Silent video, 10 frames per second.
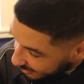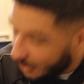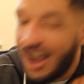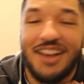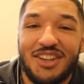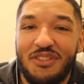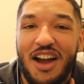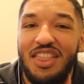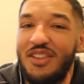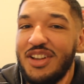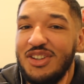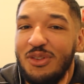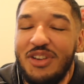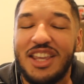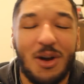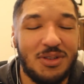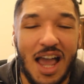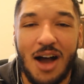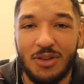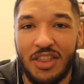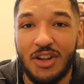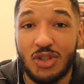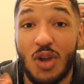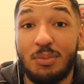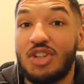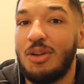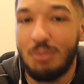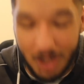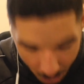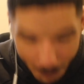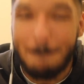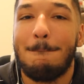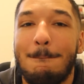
As well, guys, you can find the original video down in the description below.